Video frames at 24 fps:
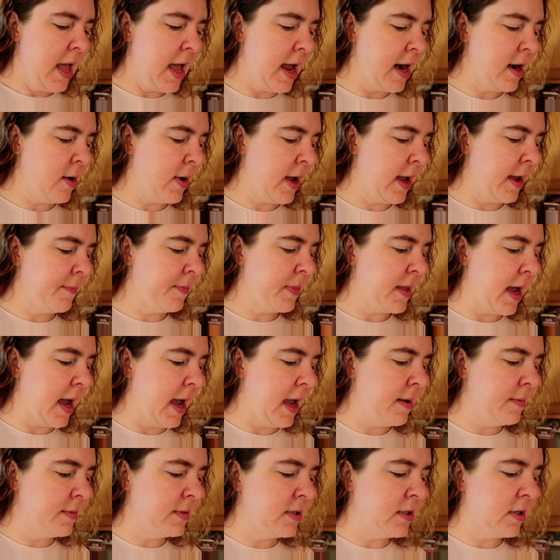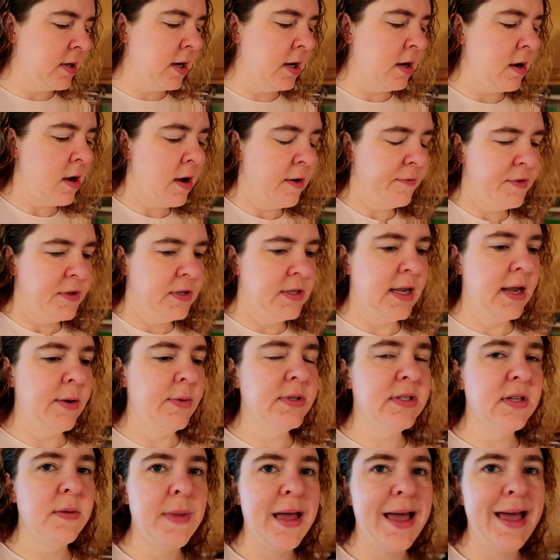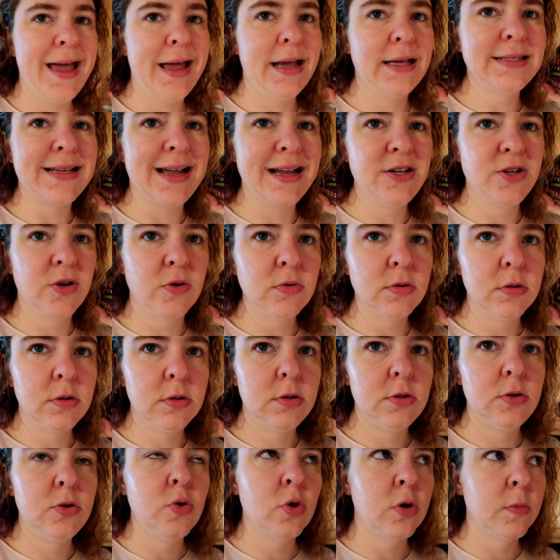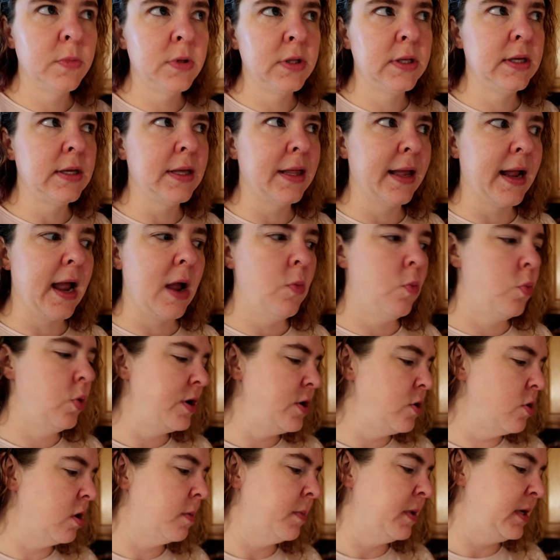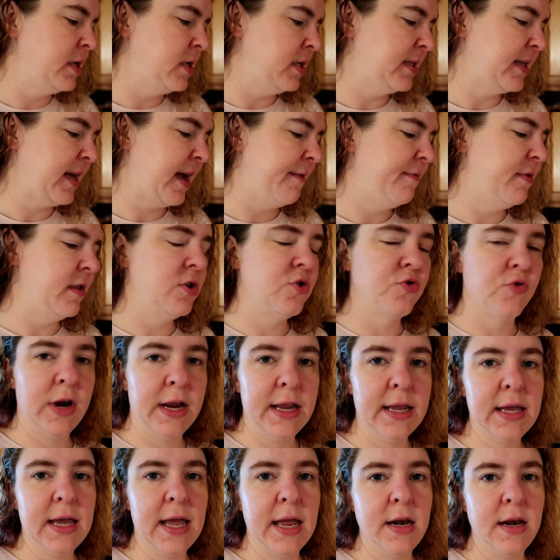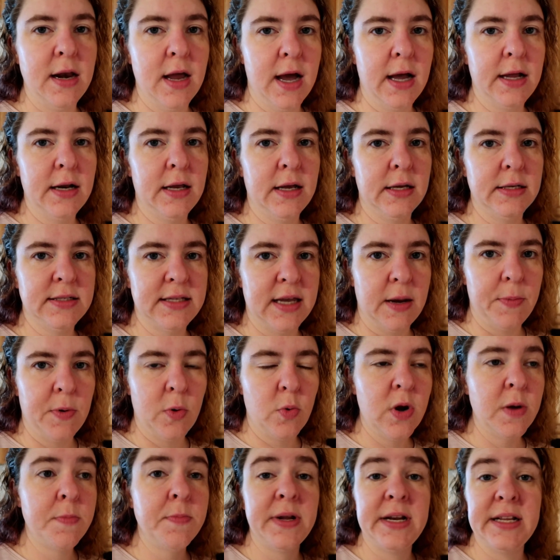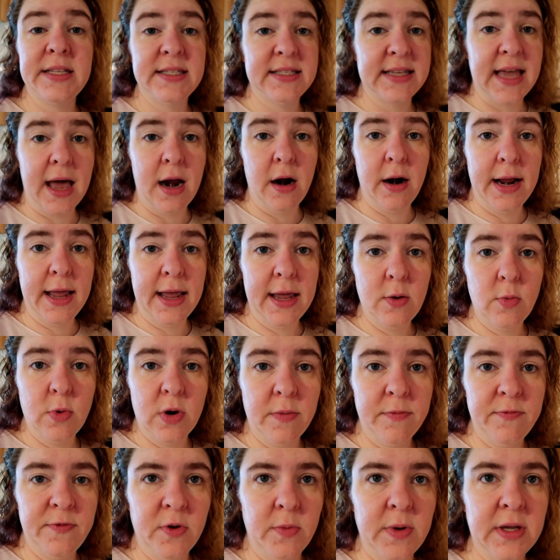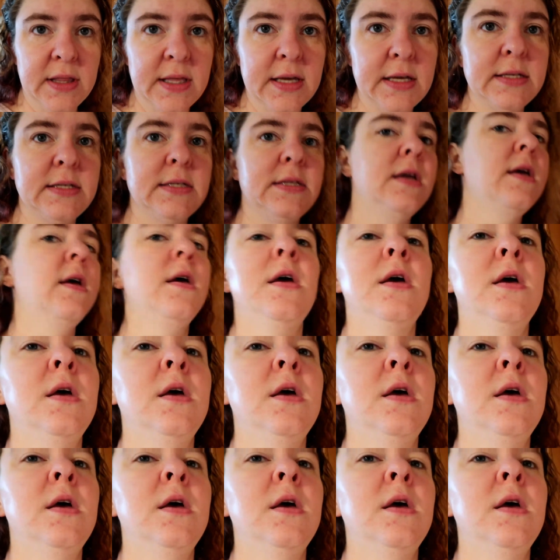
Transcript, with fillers: Anyway, I am starting off the day with some eggs. I don't normally, like I would normally just have the drink and not a separate one, but it's Saturday when I'm filming this.